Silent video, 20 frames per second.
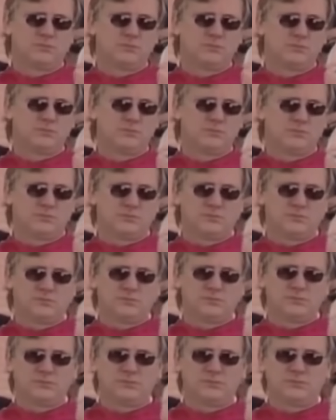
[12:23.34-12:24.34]

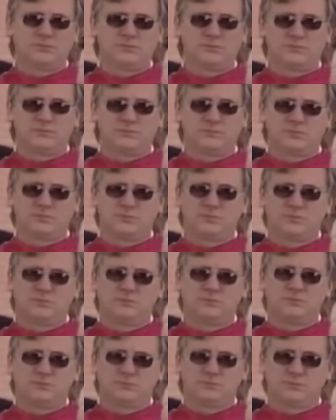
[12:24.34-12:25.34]

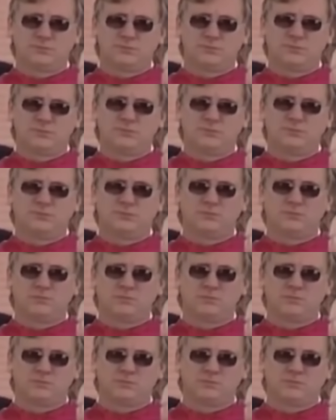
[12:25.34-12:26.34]

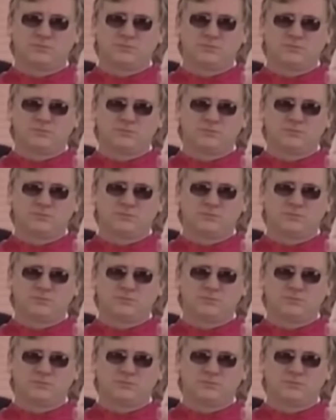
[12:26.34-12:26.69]
The person shown says nothing.